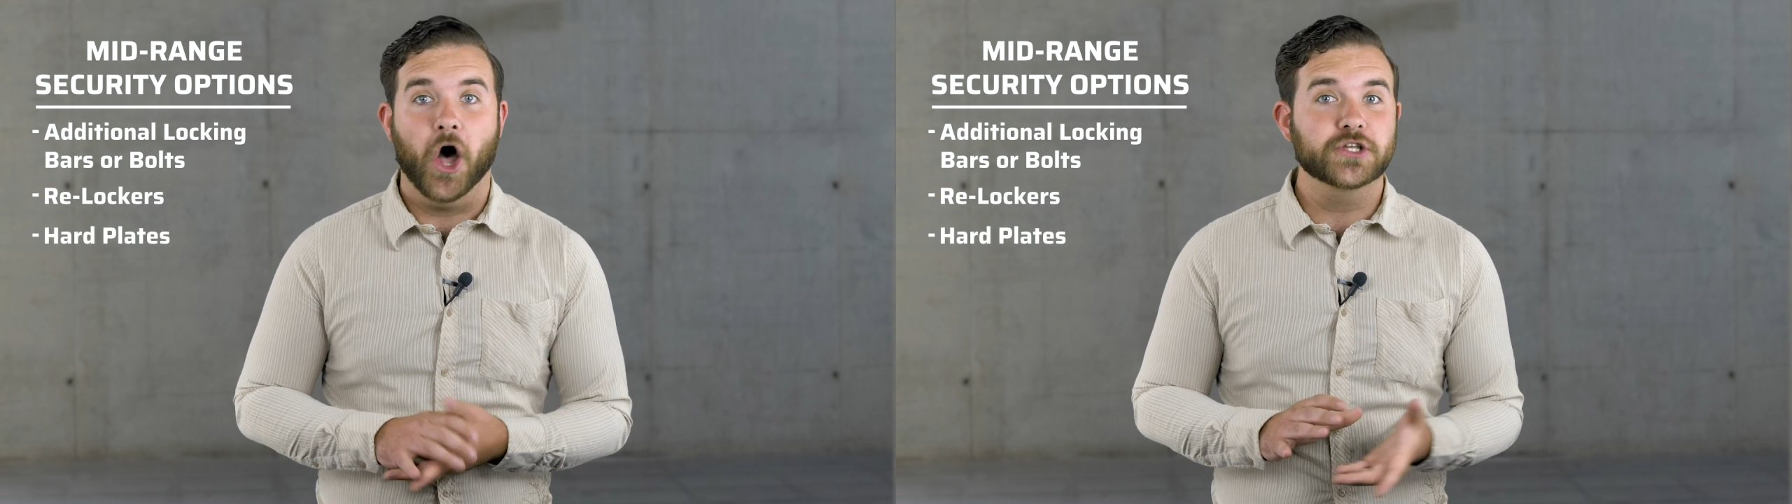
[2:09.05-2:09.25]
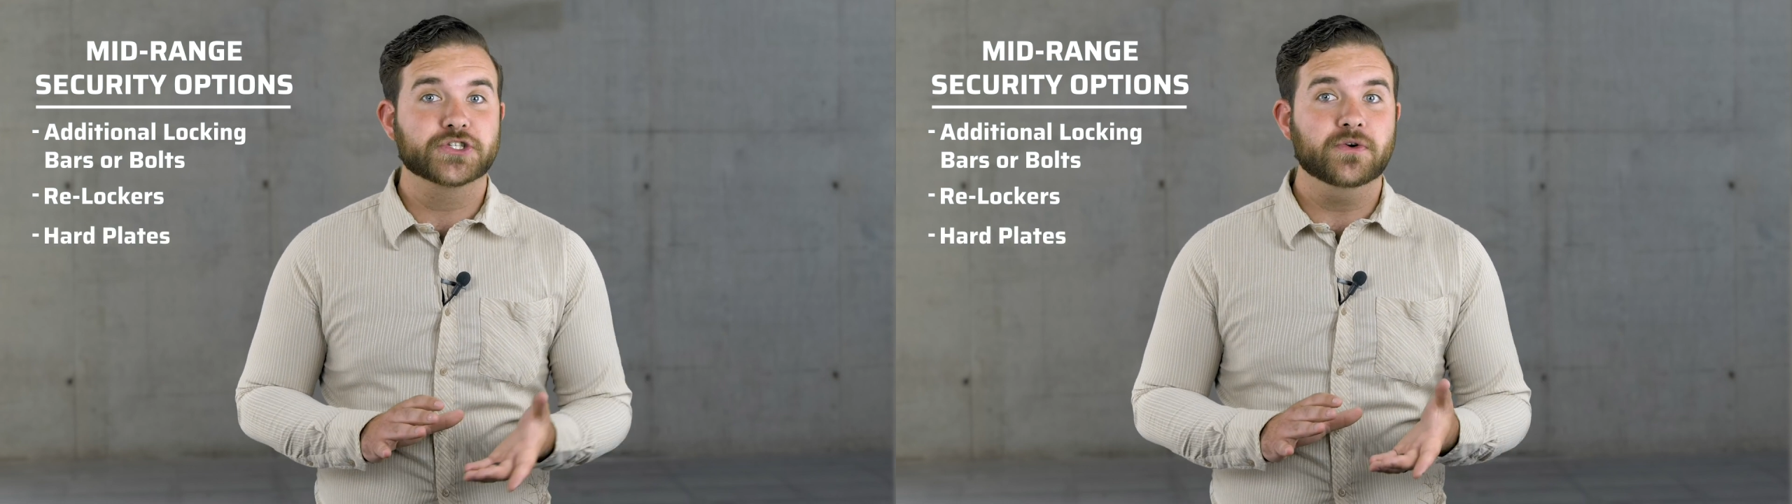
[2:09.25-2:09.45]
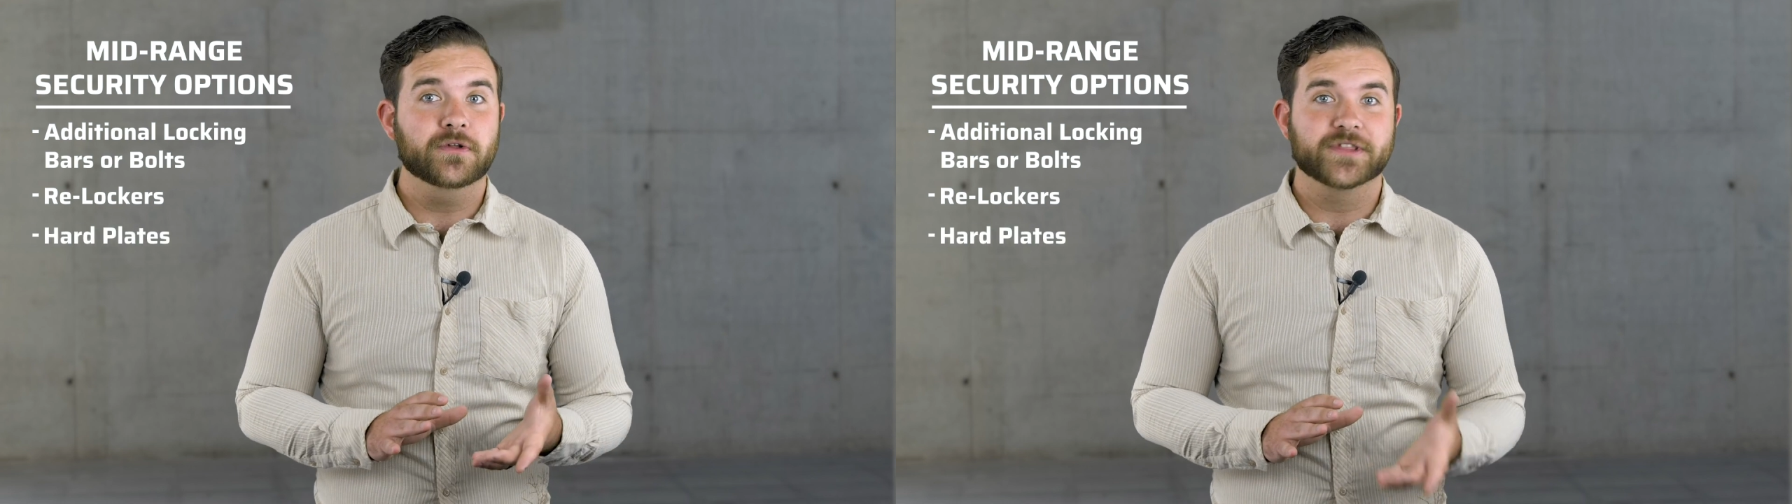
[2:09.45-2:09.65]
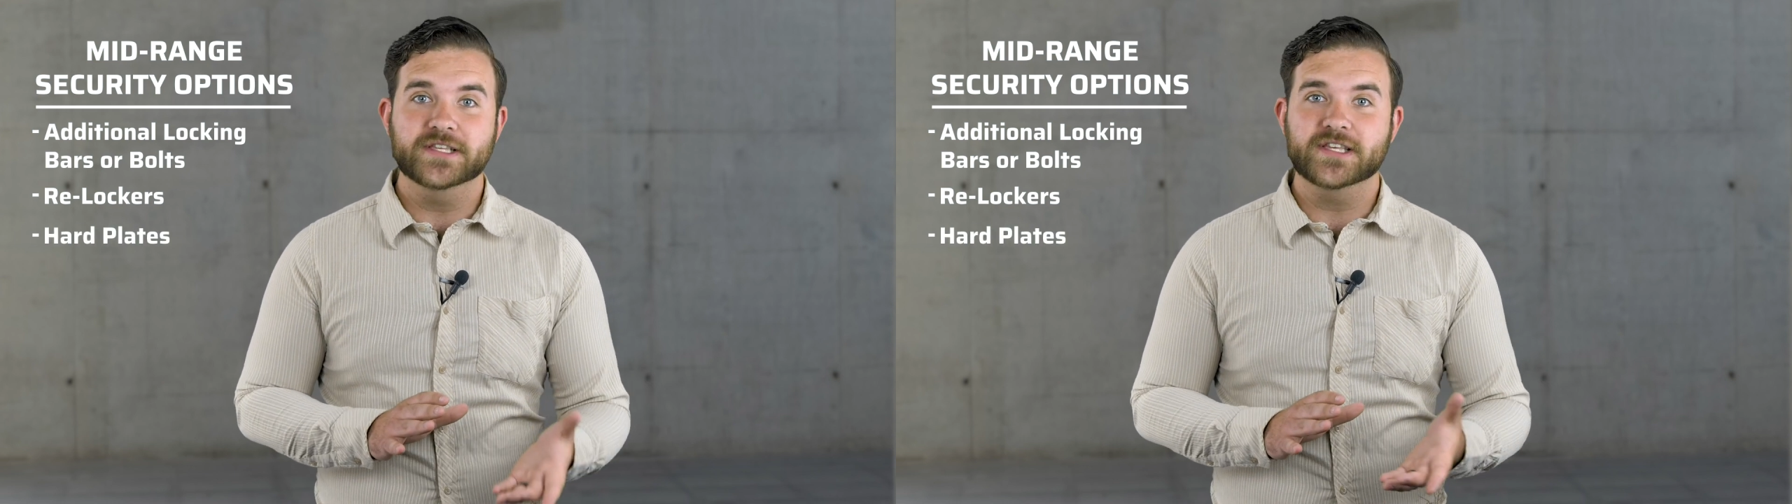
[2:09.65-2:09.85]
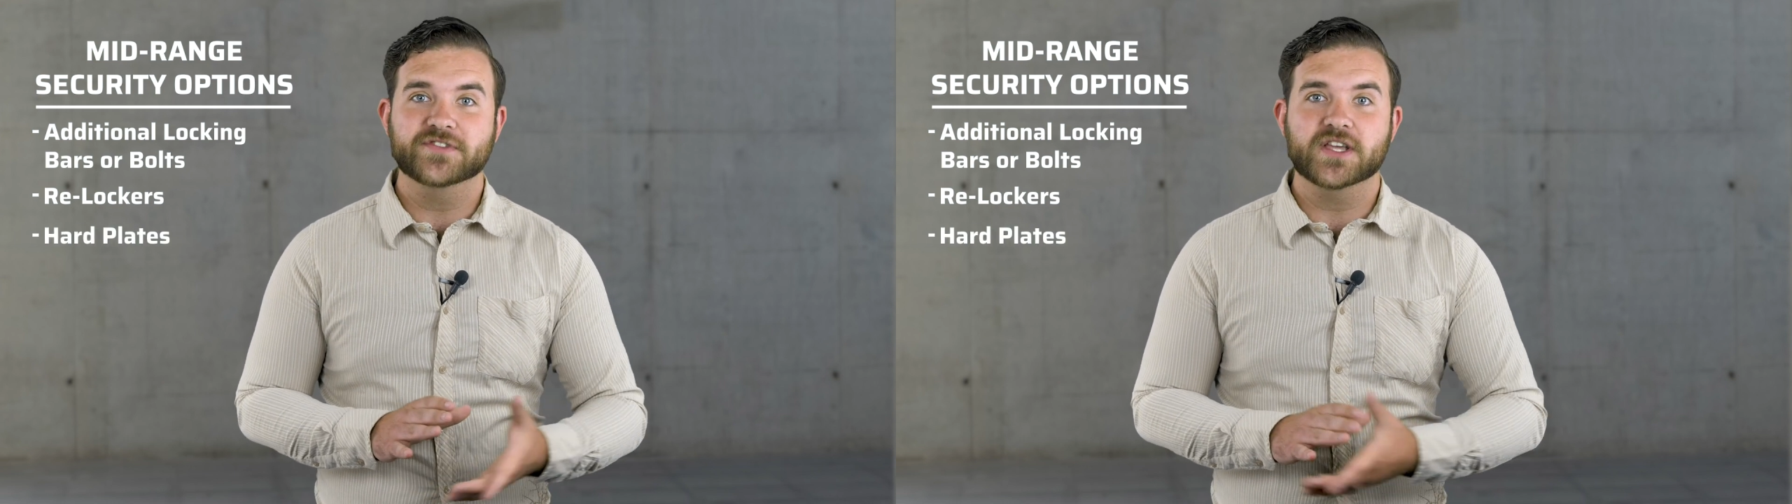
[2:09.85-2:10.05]
Also,
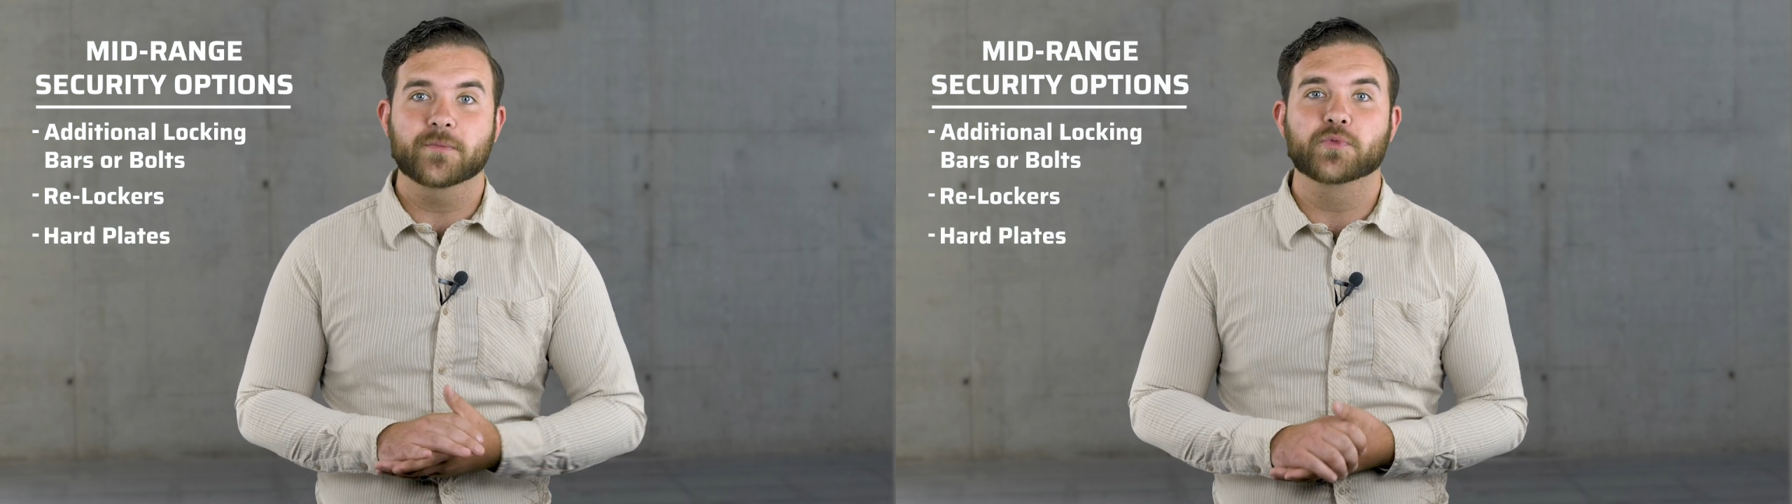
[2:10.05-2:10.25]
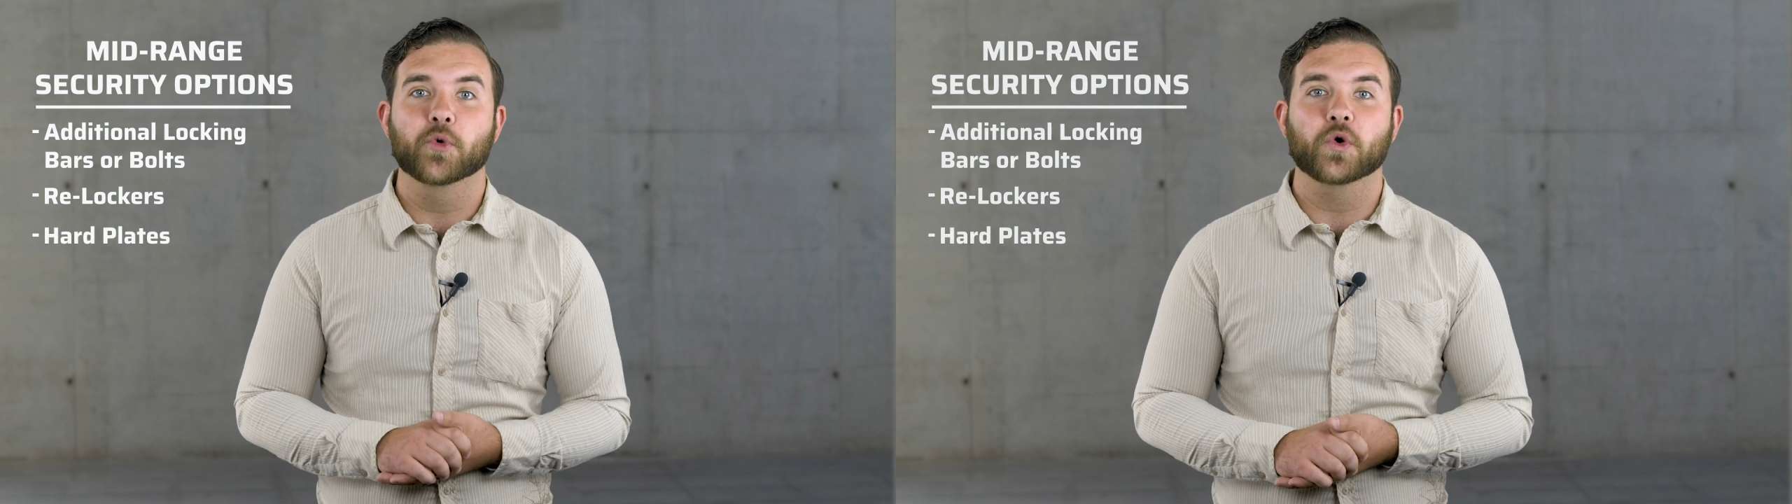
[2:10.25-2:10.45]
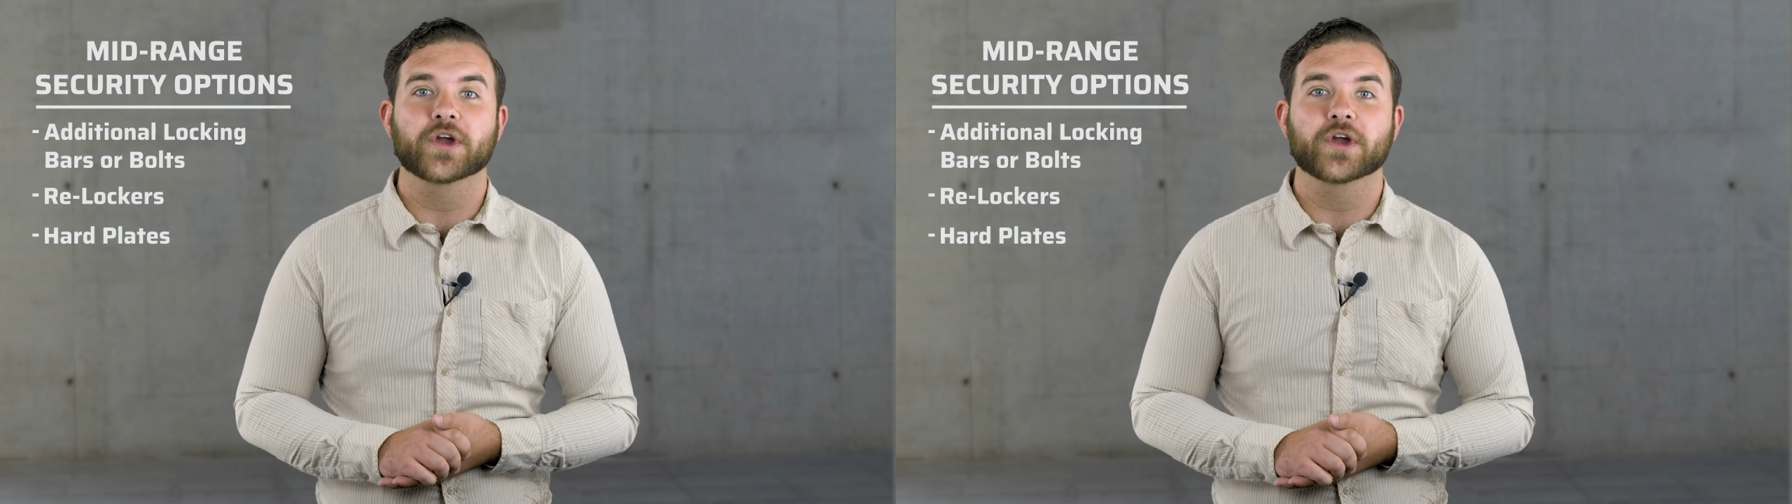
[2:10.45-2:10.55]
these safes come with more